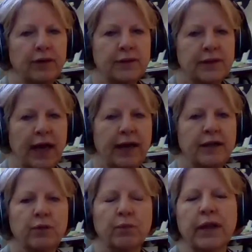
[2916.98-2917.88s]
those. I
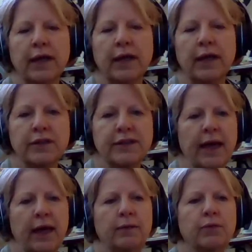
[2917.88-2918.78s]
don't really
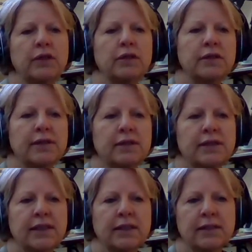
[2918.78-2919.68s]
understand when she says
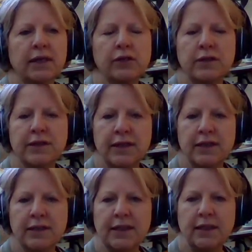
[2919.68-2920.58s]
600
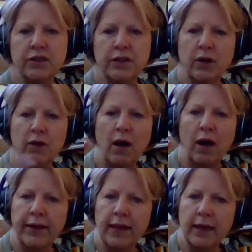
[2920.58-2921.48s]
cc's,
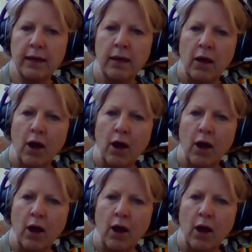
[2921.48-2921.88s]
all the